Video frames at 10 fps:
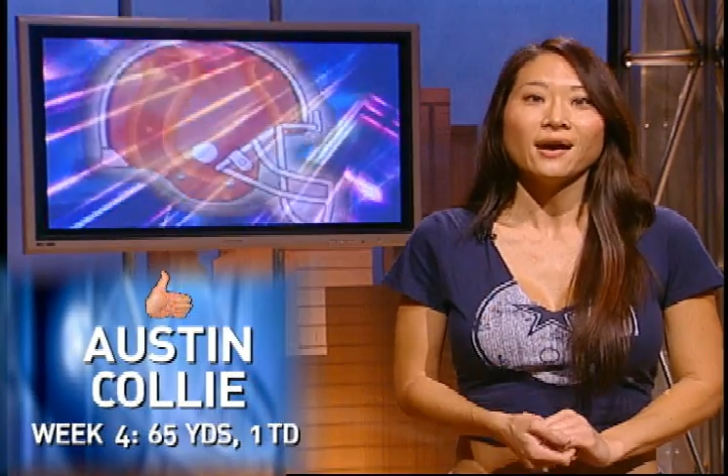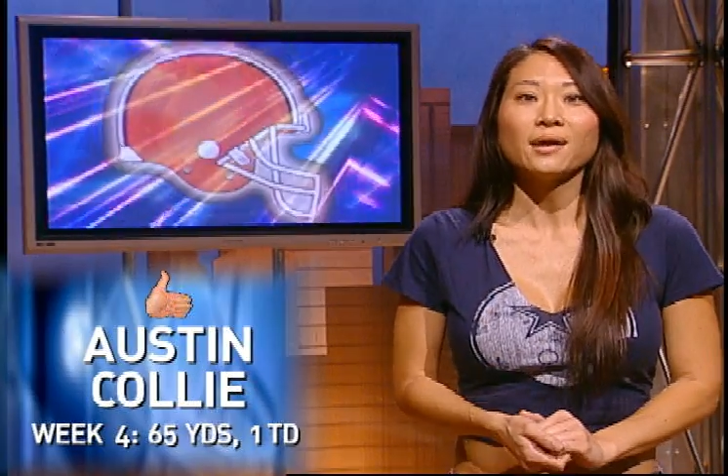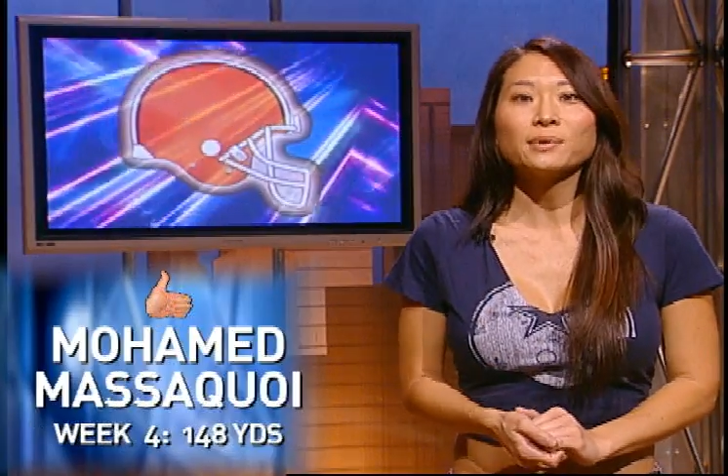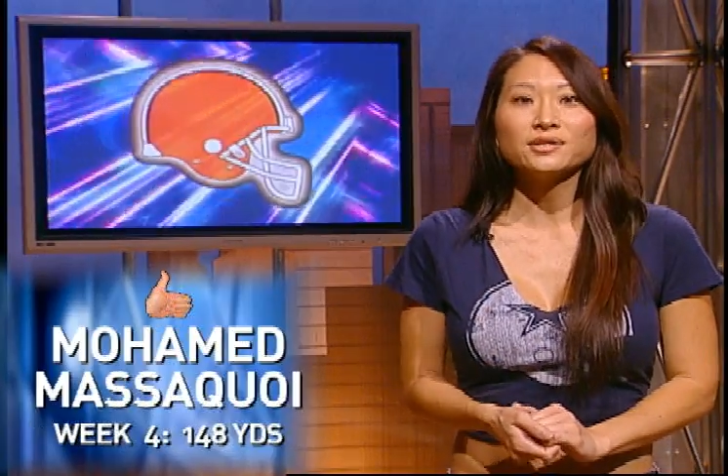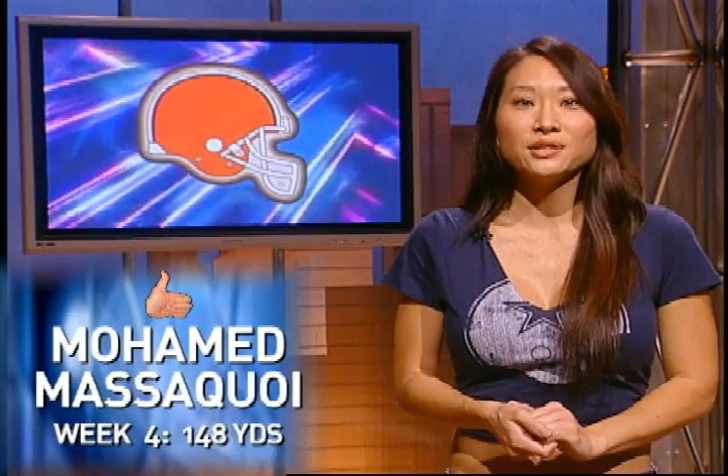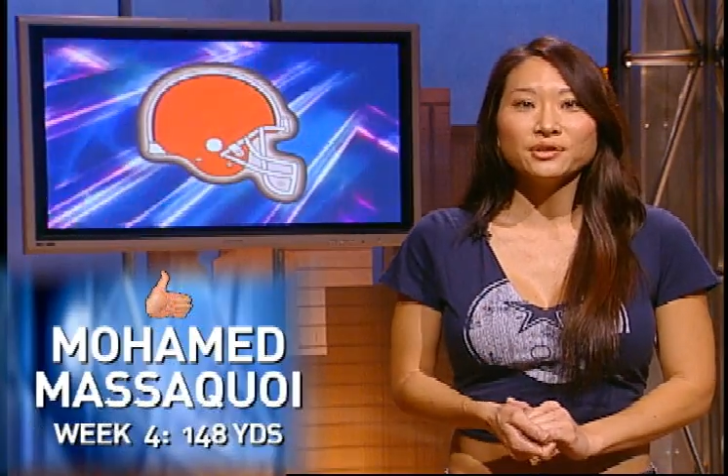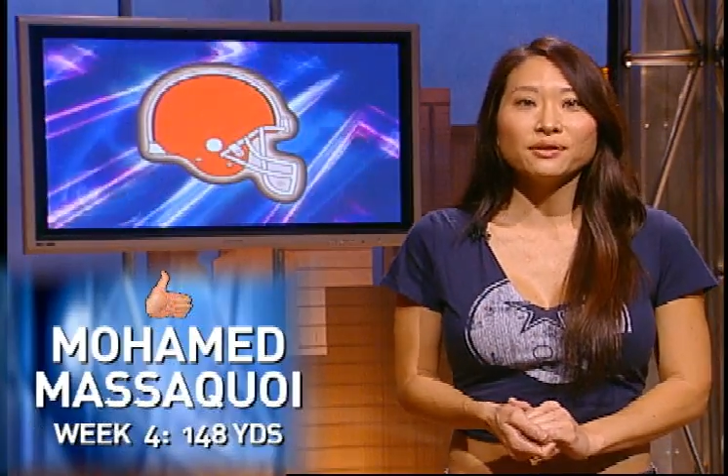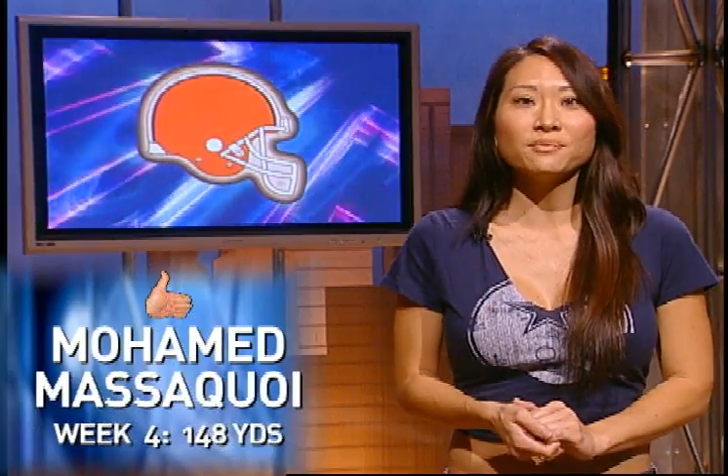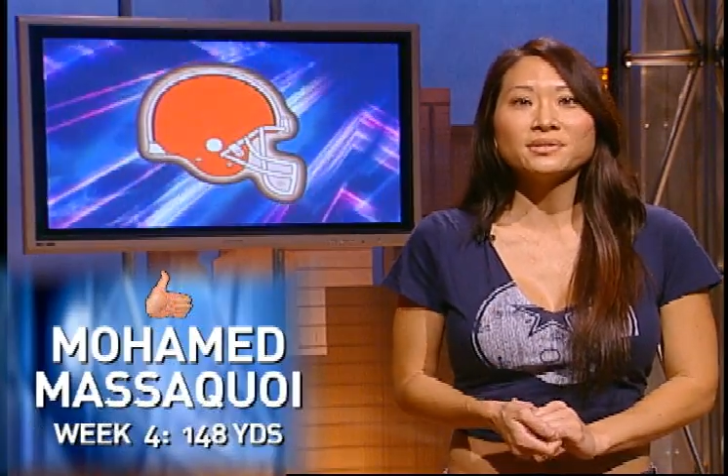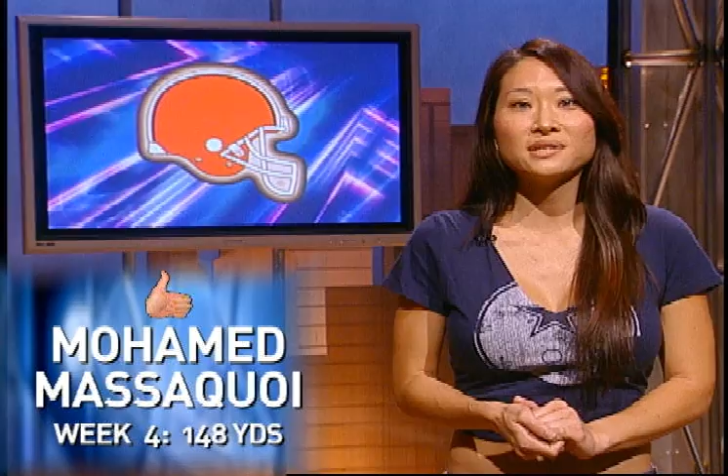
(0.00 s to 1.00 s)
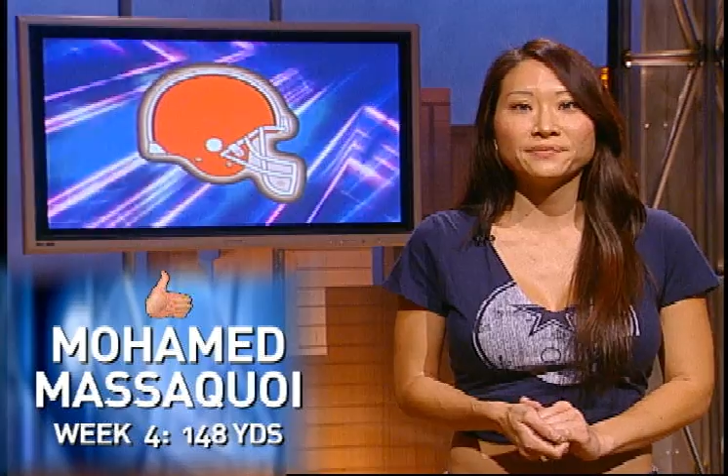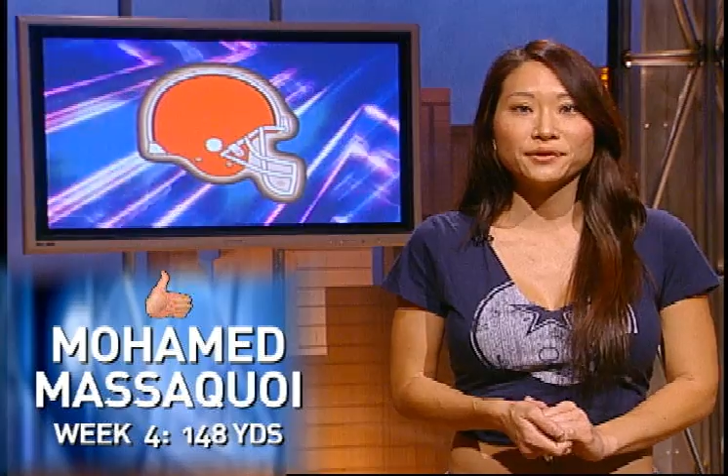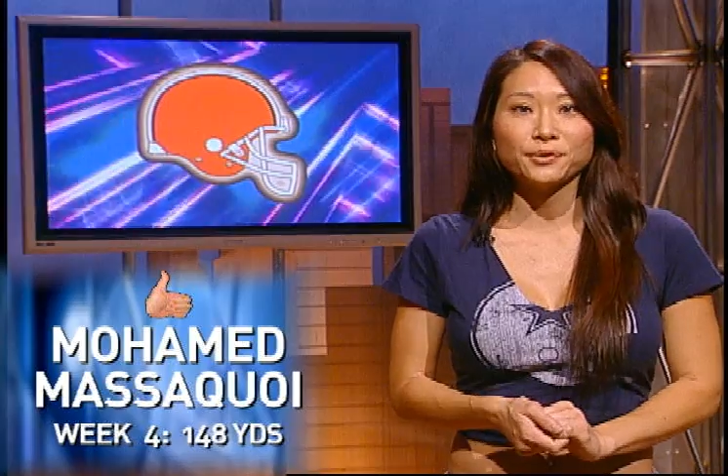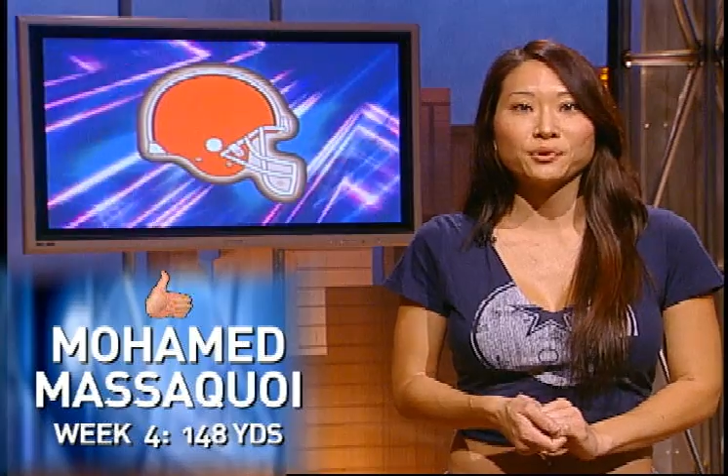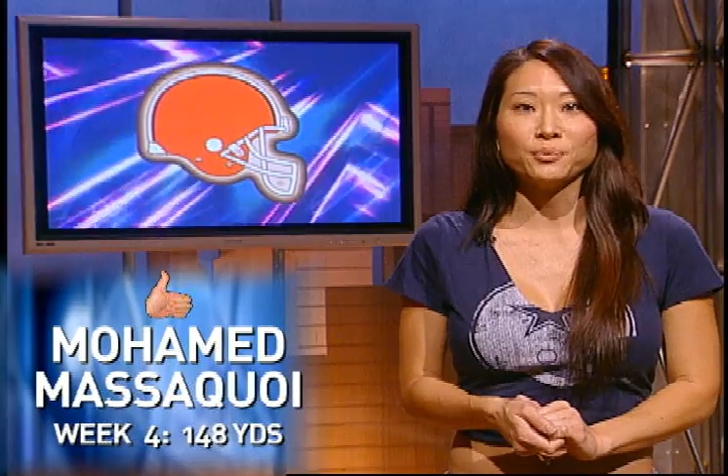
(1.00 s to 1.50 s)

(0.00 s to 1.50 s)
I'm continuing the receiver youth